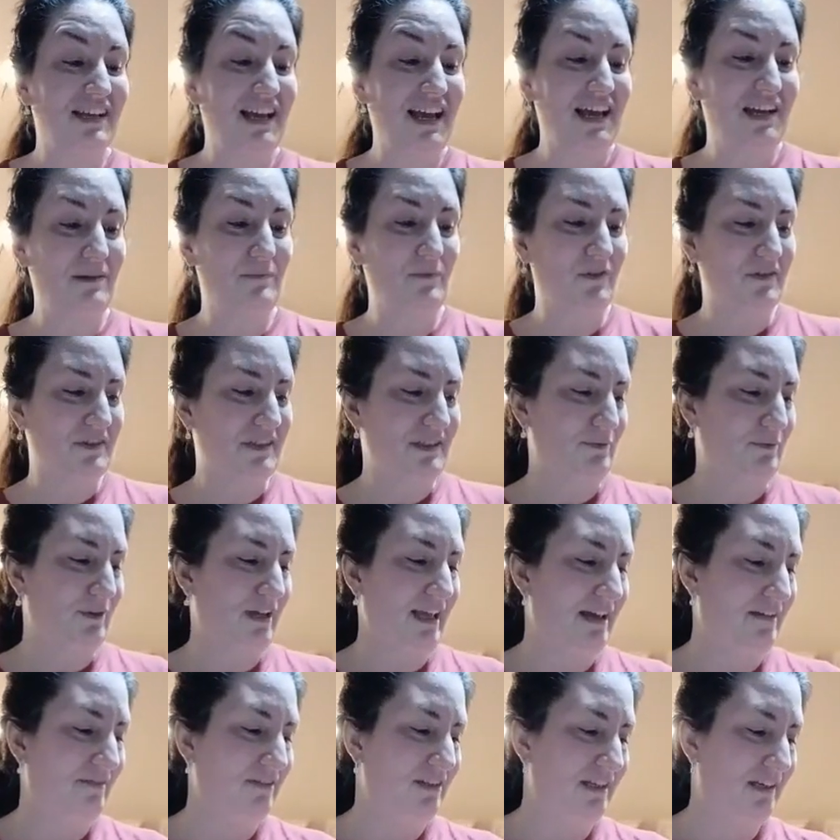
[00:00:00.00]
animals that we
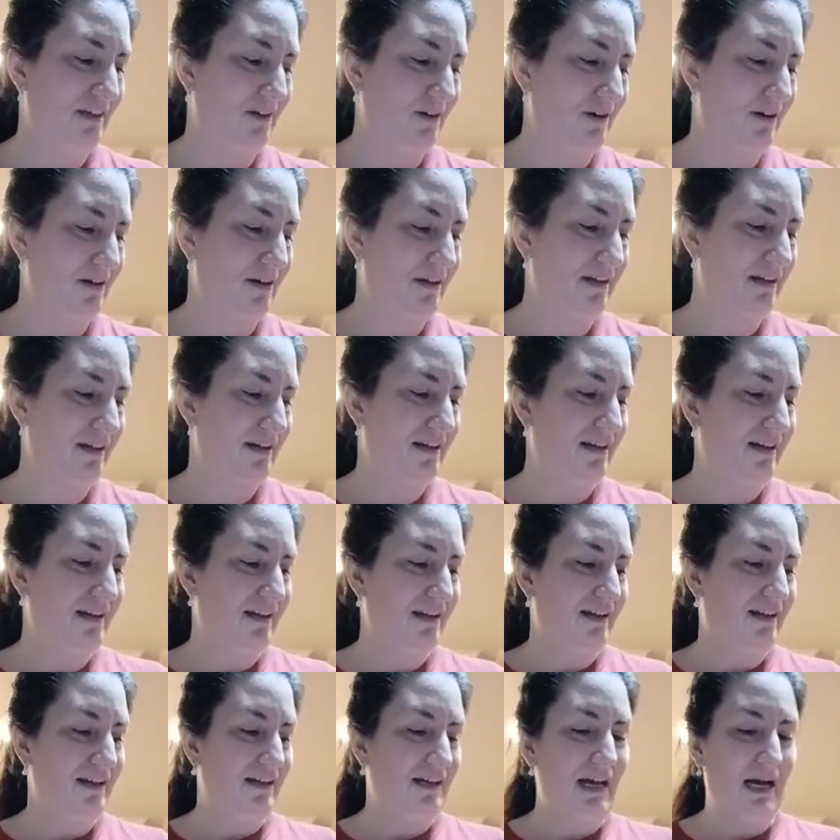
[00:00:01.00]
have in the yard,
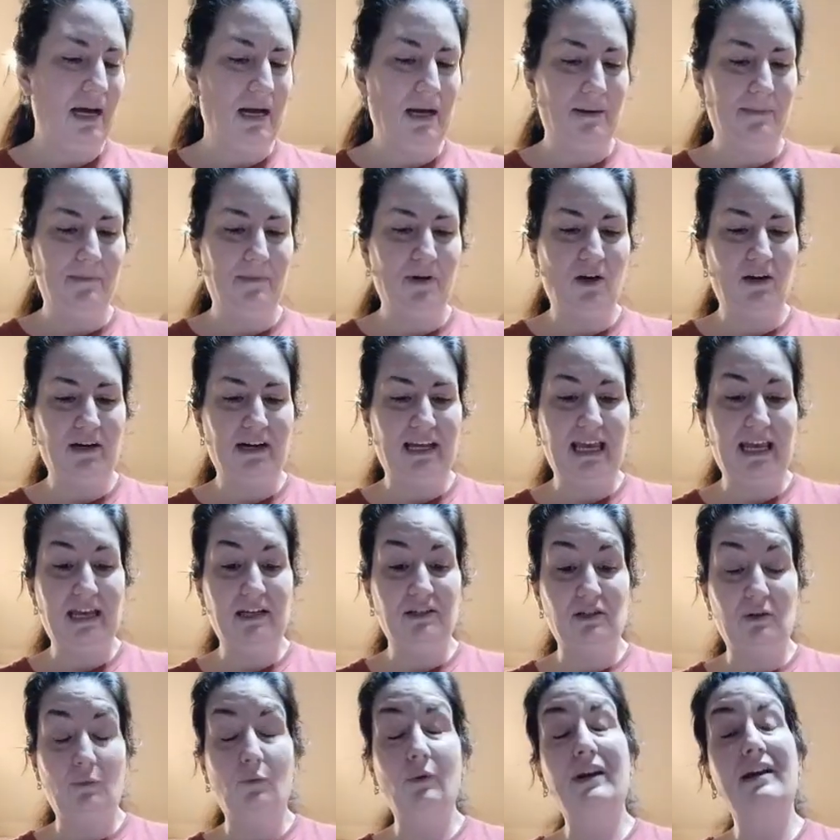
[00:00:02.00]
on
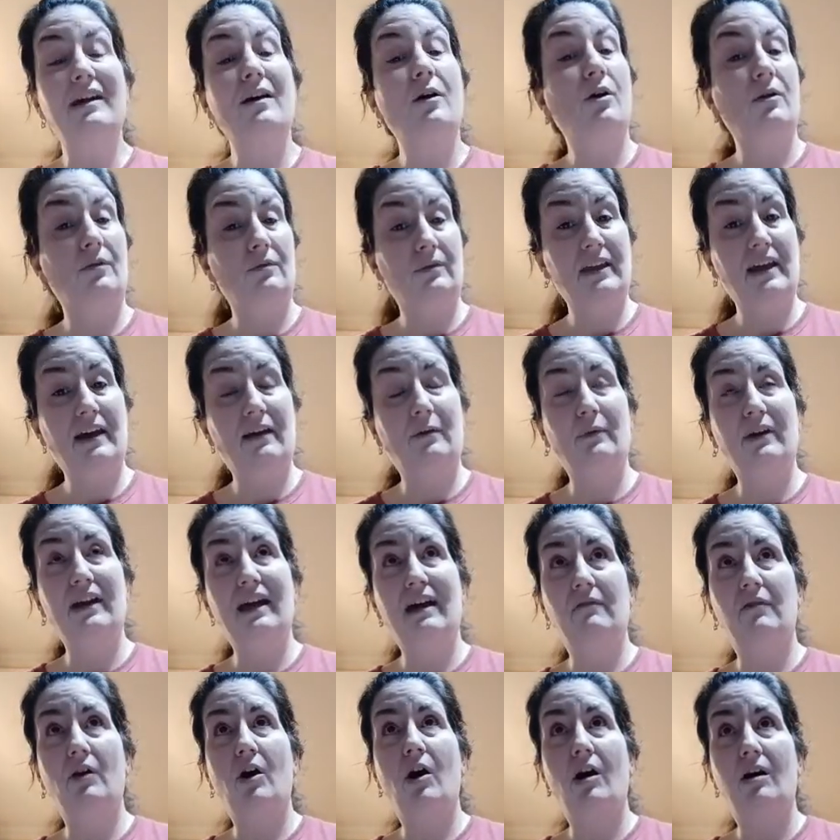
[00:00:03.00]
occasion, we
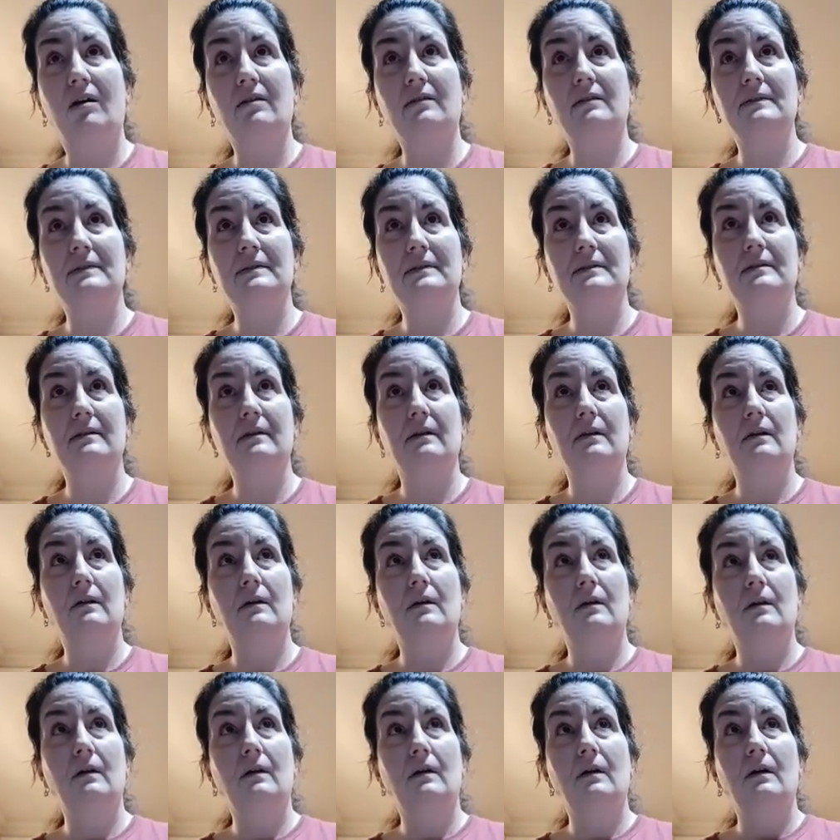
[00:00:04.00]
have hawks.
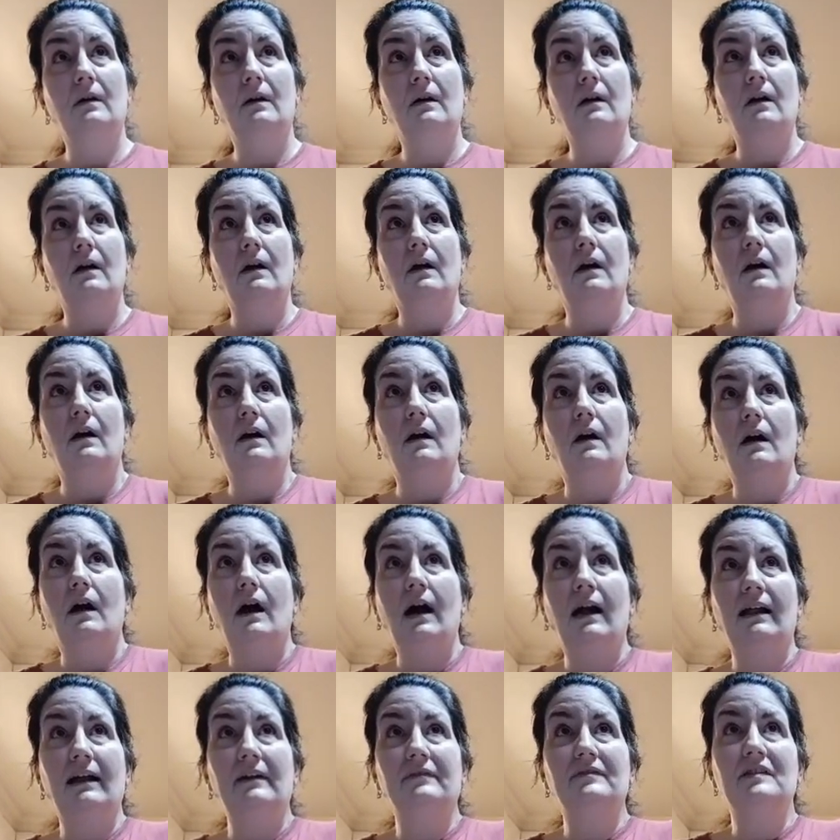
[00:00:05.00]

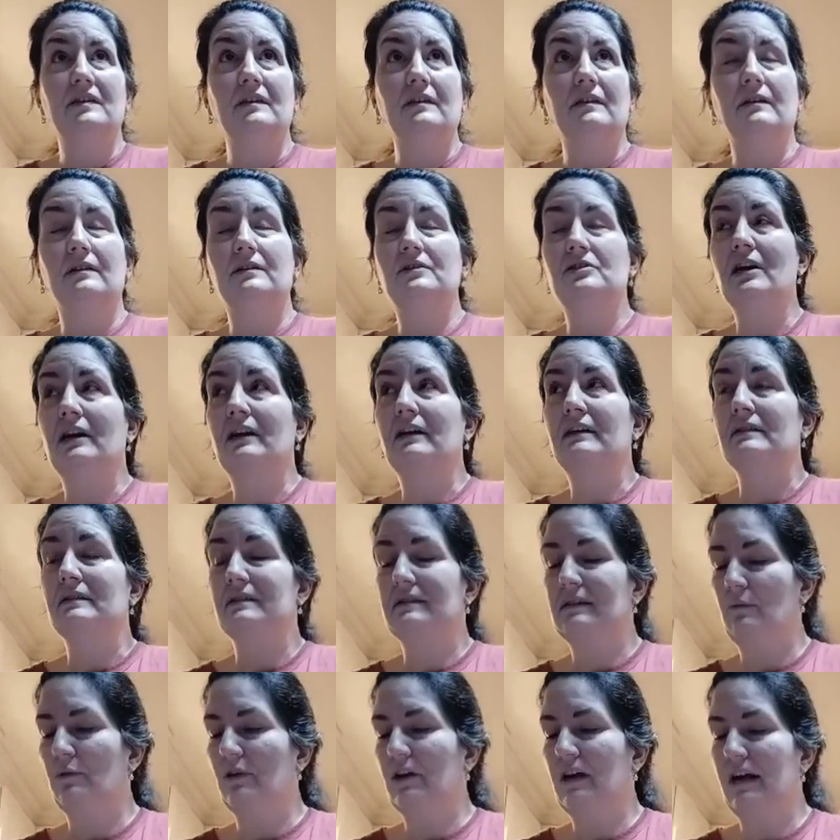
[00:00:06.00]
I'll have to check and
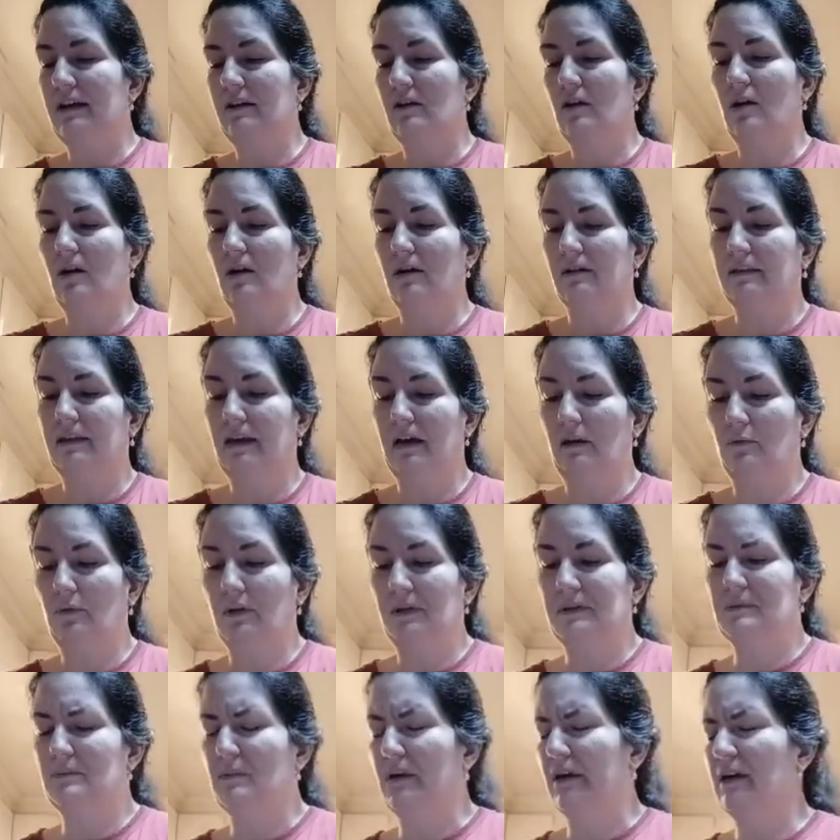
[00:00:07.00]
see what kind of hawk that
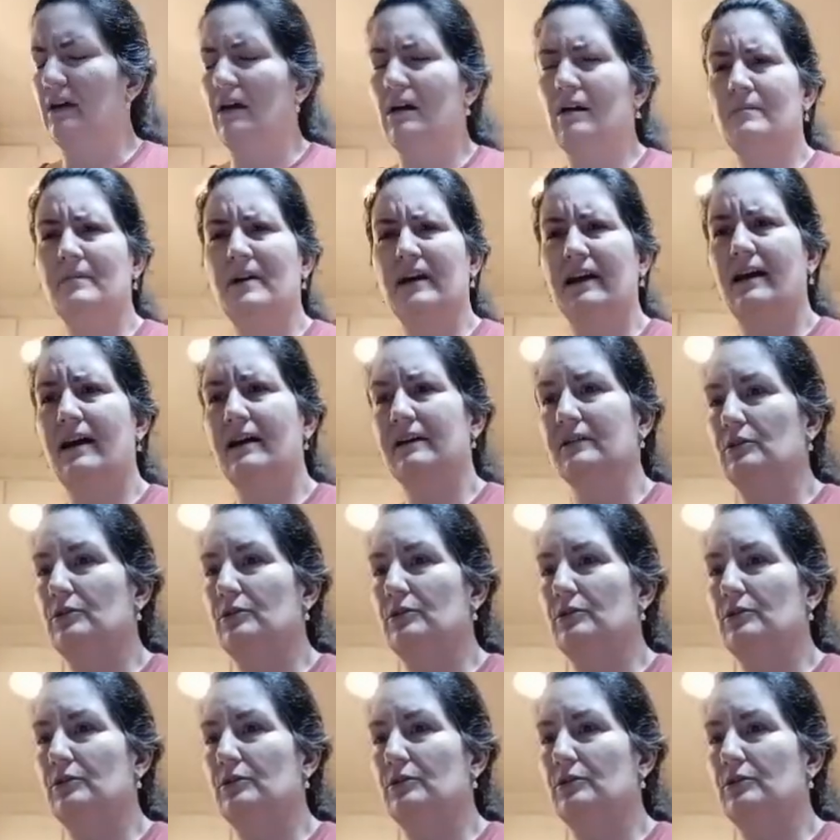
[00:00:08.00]
was, but oh my god,